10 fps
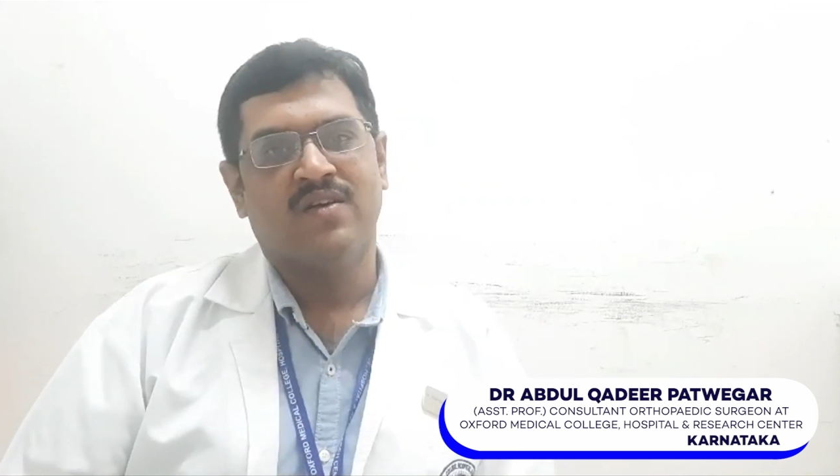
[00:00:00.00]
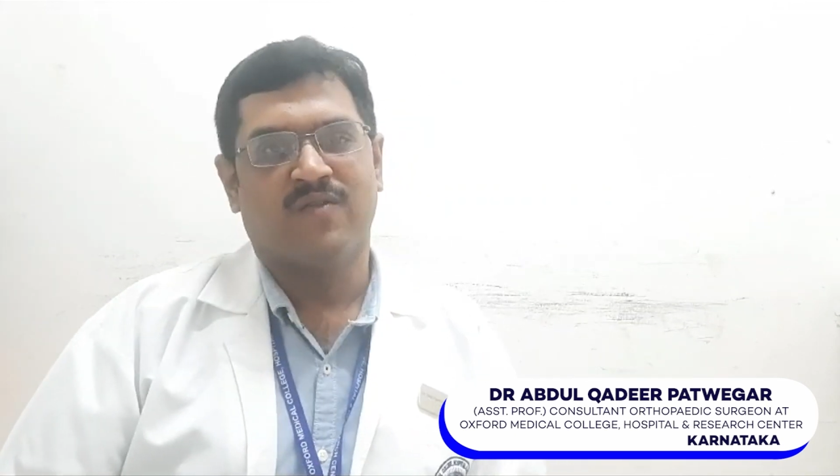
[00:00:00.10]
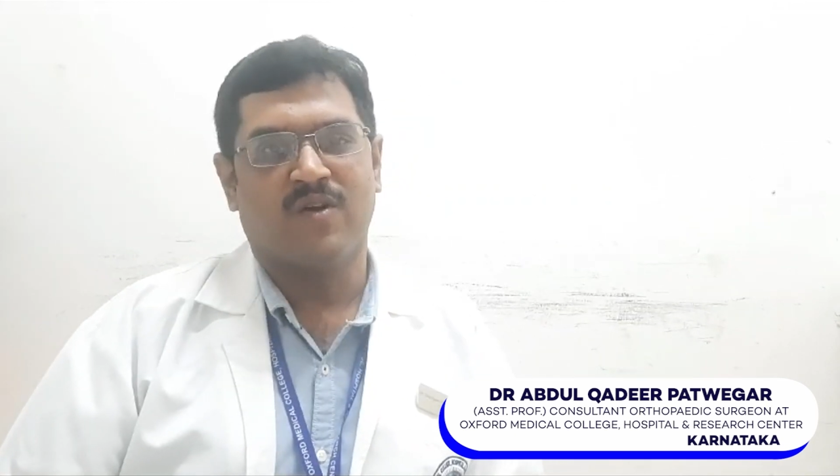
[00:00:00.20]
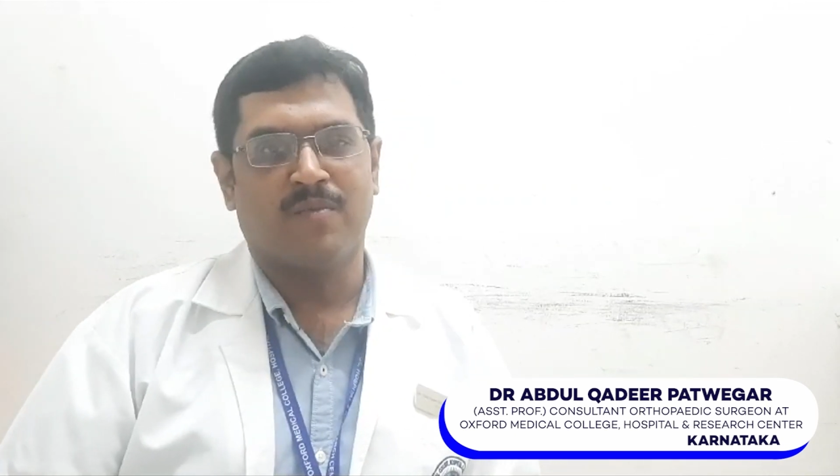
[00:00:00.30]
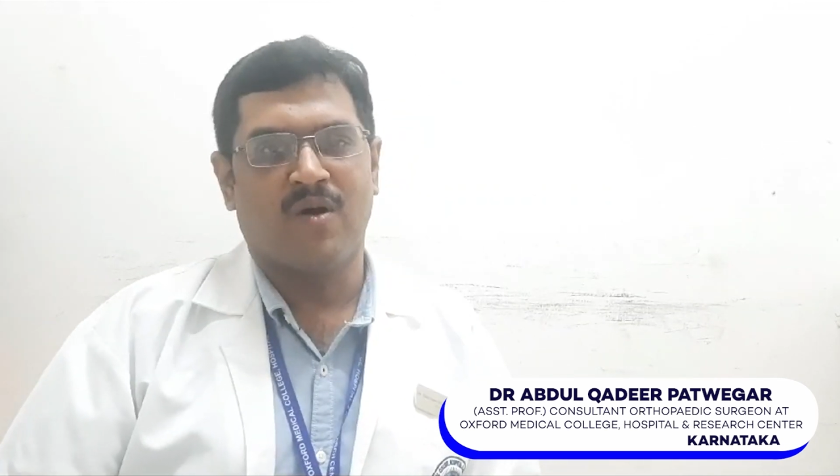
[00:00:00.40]

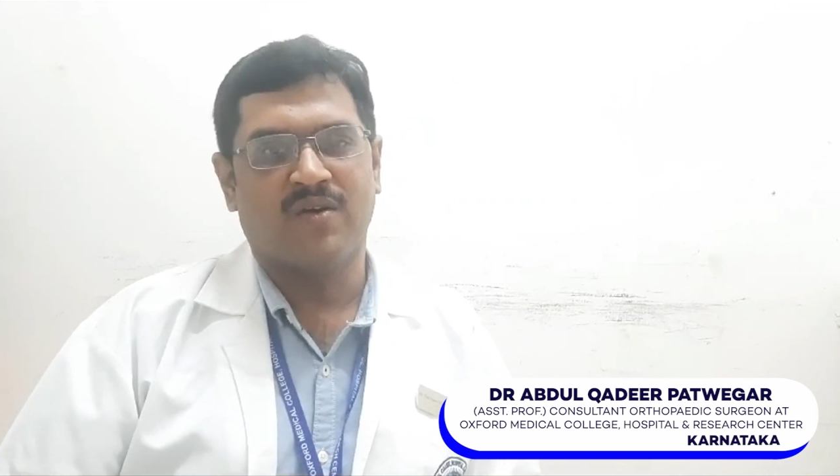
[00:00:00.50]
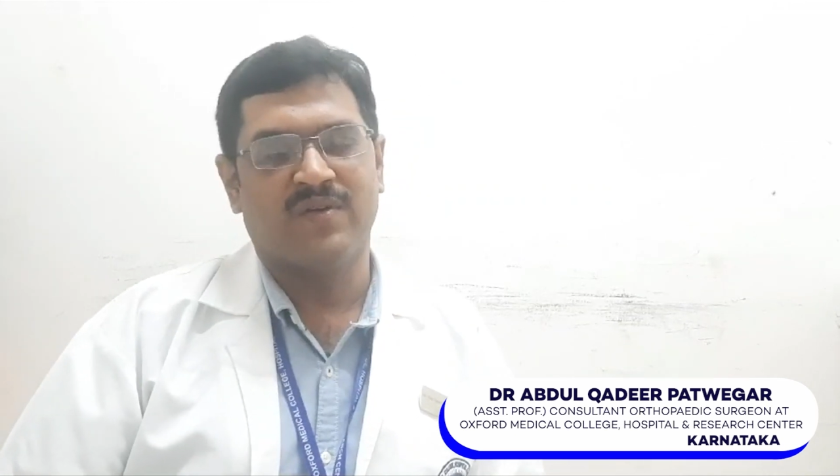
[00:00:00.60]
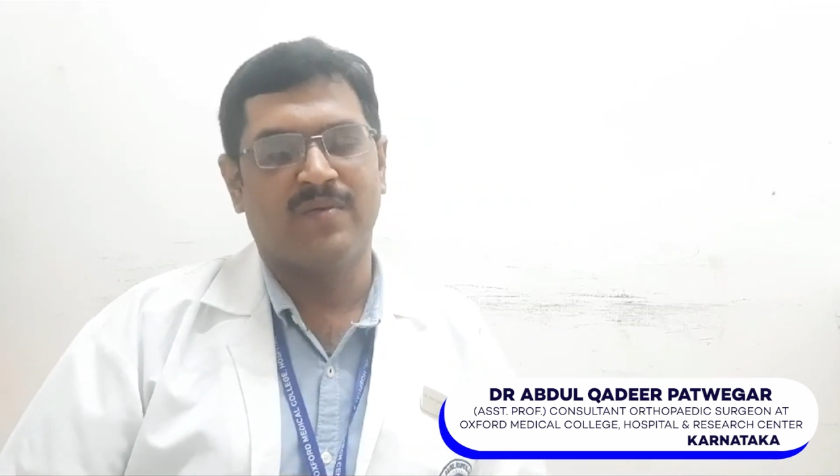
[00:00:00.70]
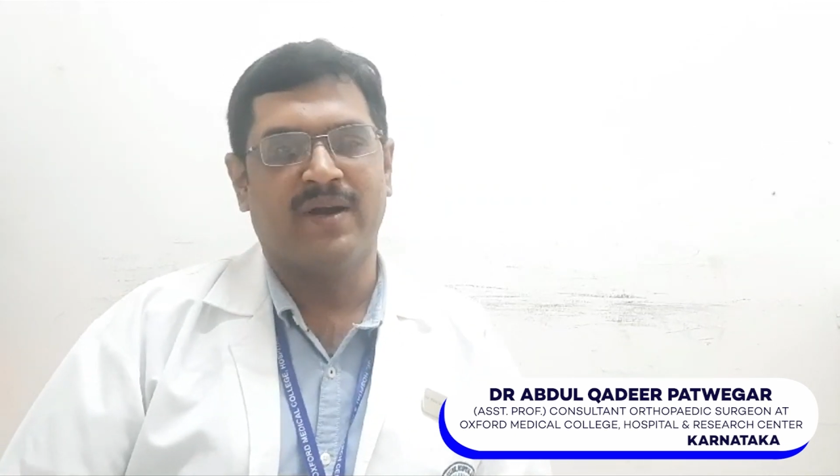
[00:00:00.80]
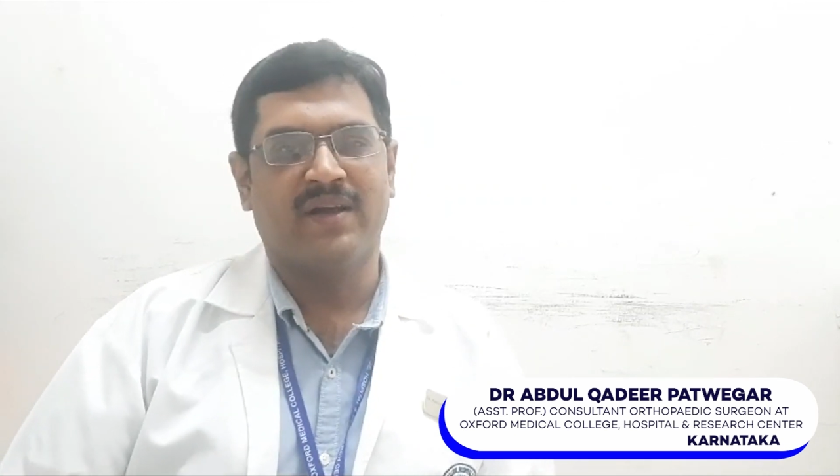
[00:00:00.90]
from
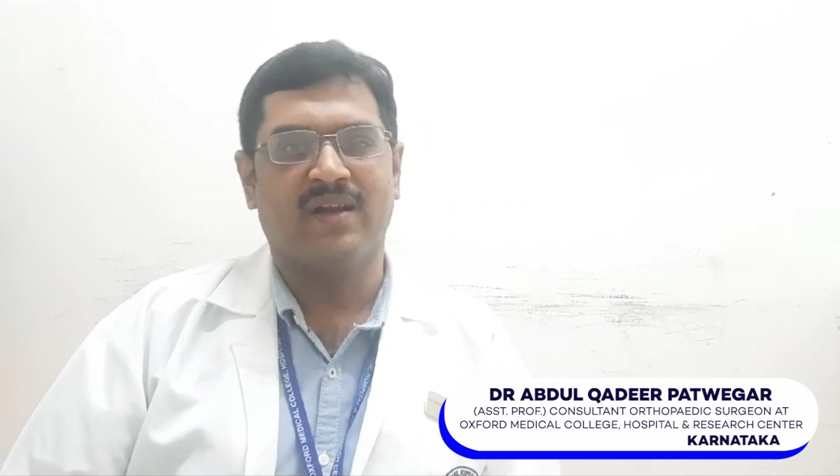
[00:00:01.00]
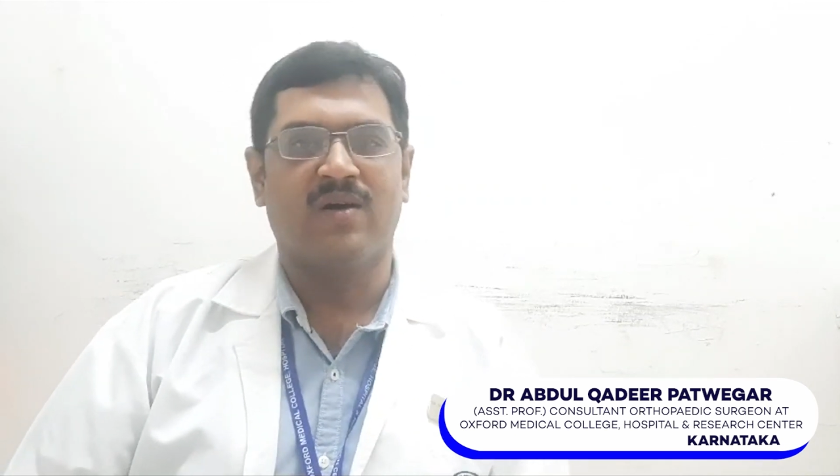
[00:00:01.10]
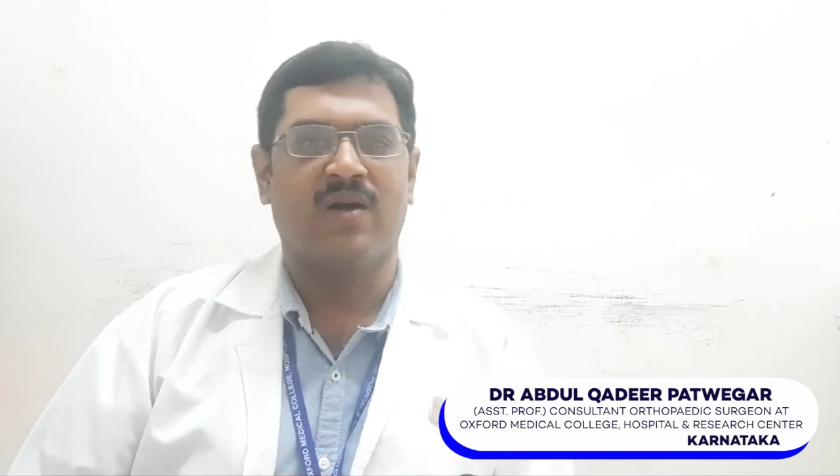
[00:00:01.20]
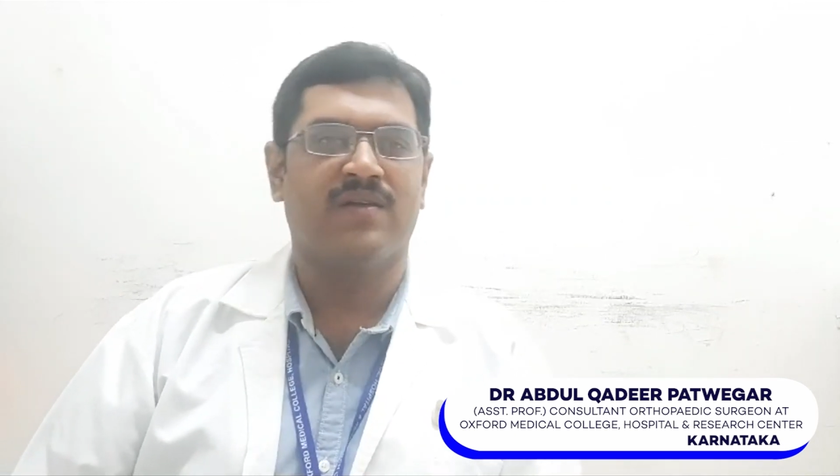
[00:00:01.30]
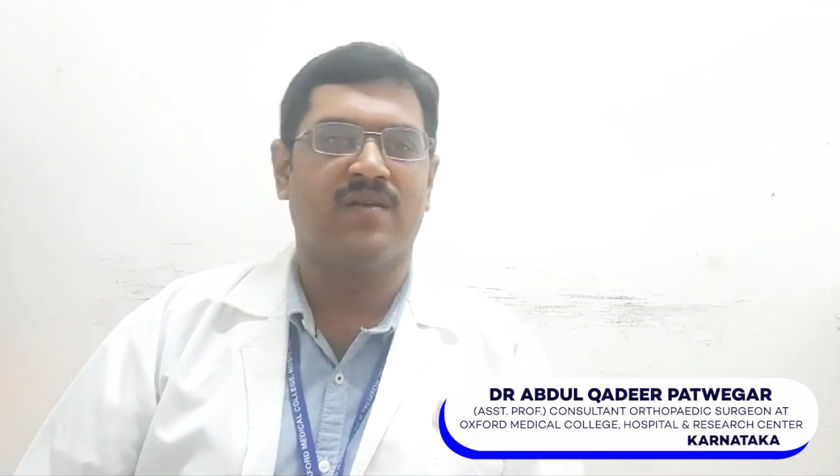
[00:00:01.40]
Oxford Medical
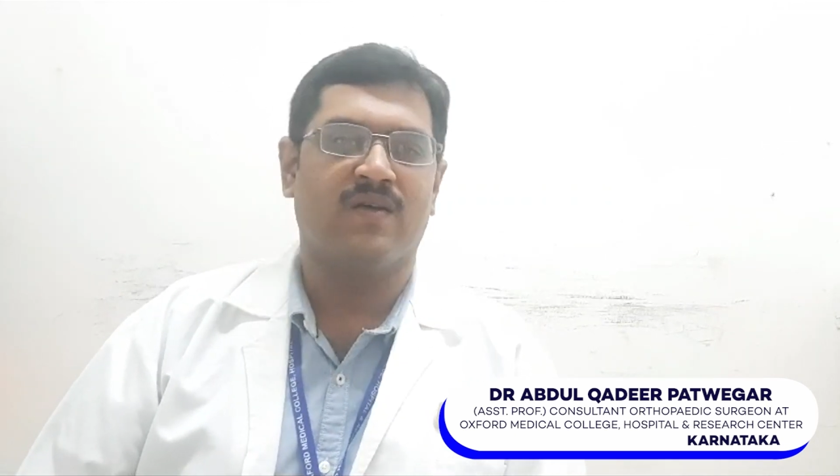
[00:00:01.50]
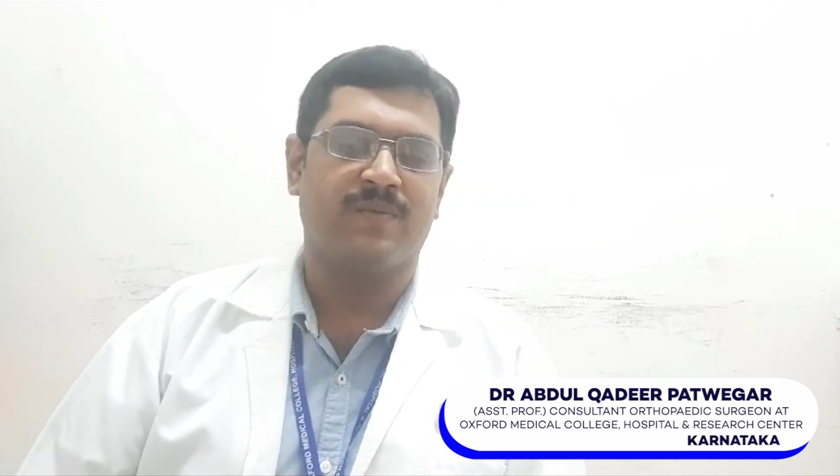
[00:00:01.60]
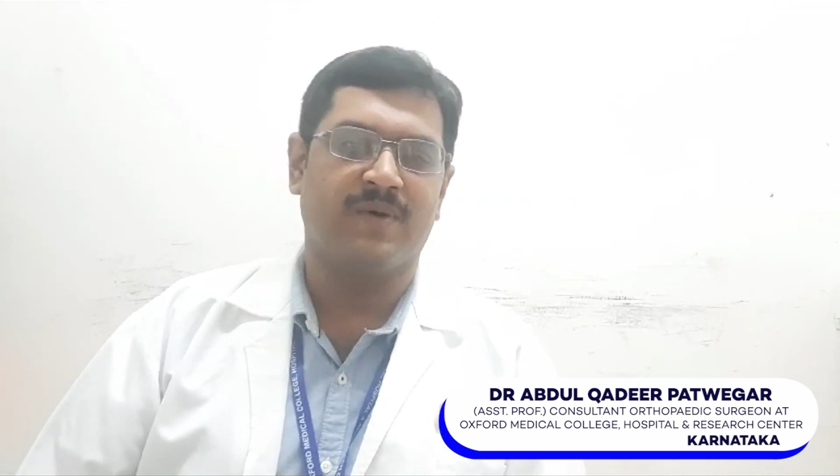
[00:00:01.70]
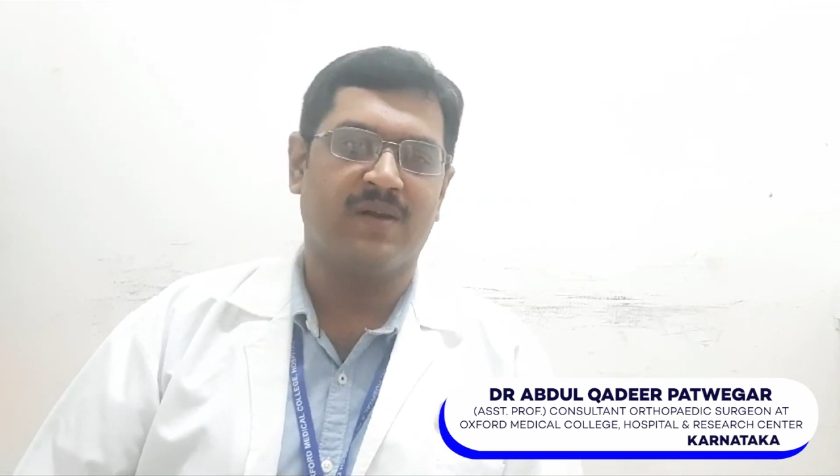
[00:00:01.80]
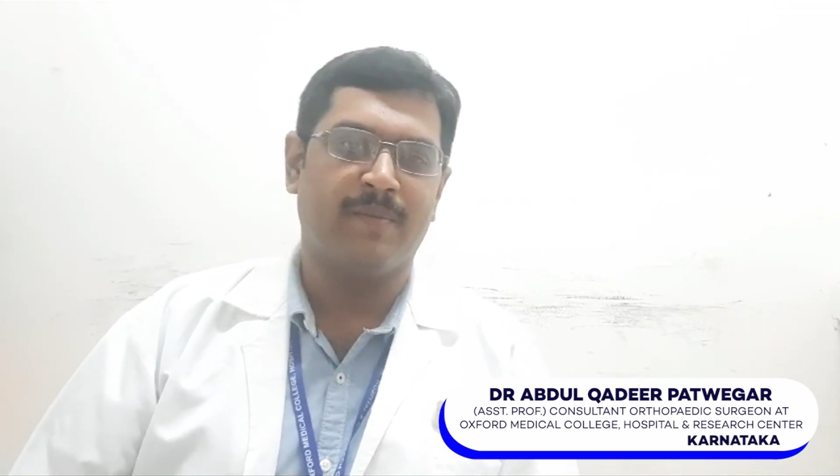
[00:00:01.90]
College
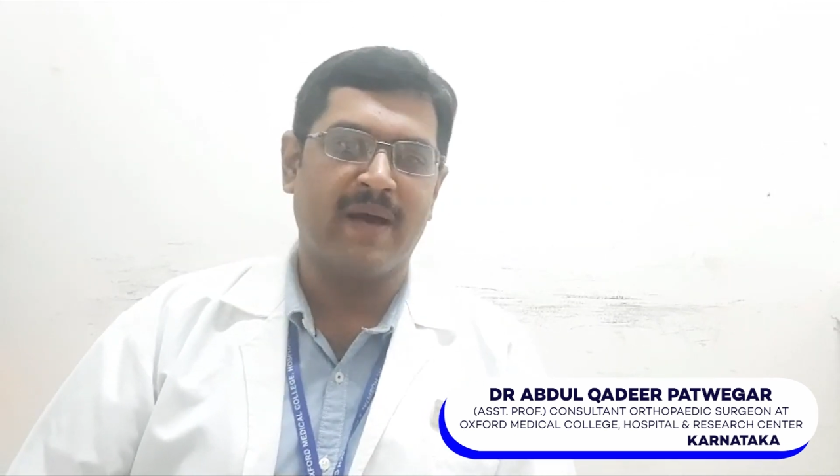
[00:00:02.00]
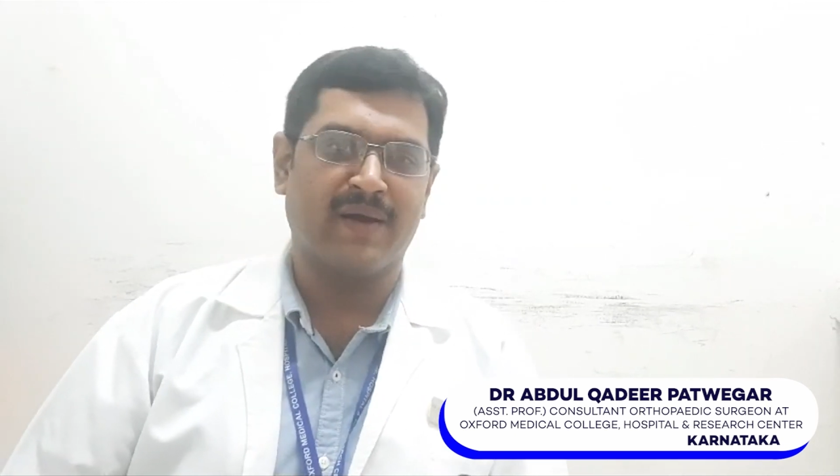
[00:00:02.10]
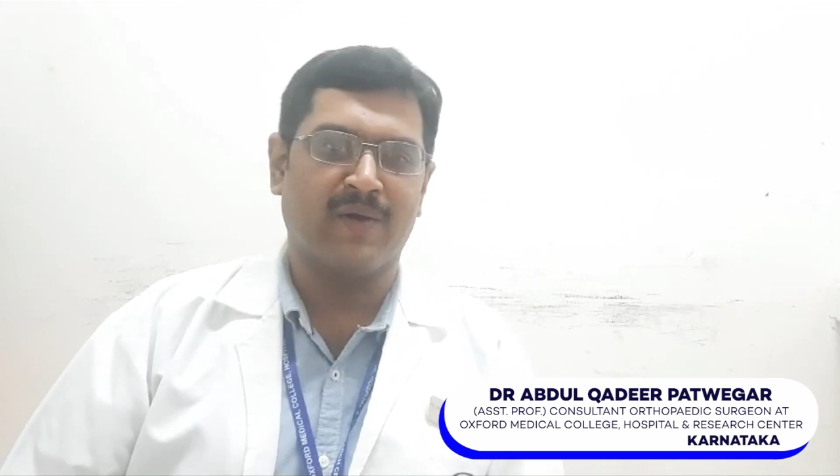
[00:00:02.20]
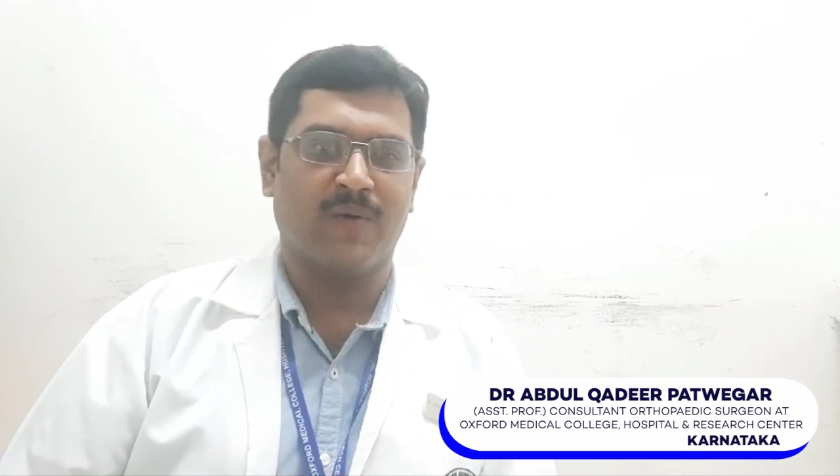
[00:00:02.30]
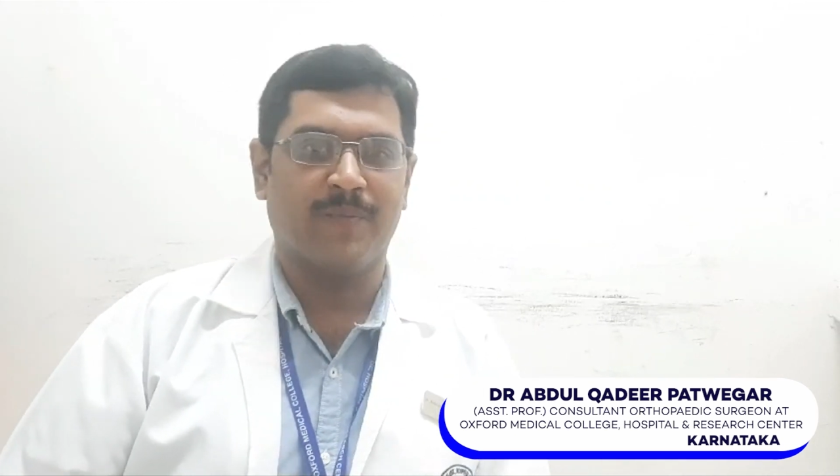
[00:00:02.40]
Hospital,
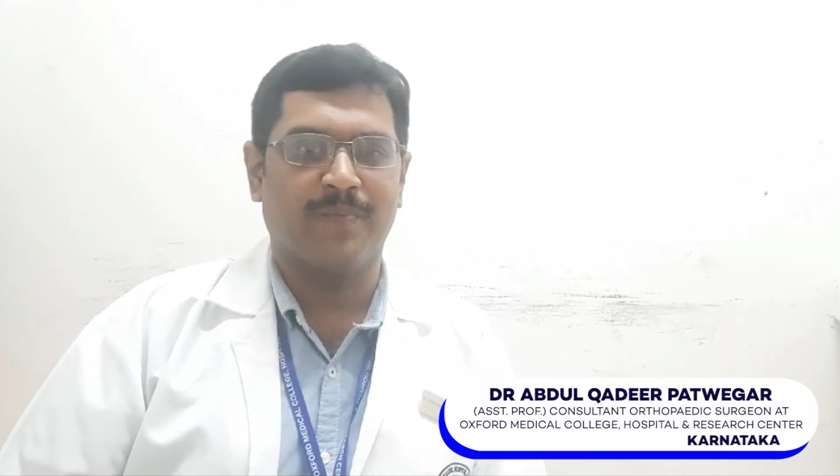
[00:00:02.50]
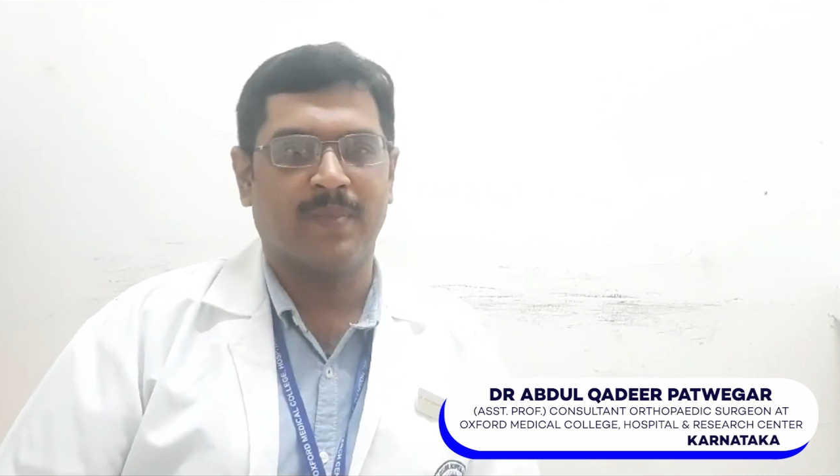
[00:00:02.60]
Bangalore.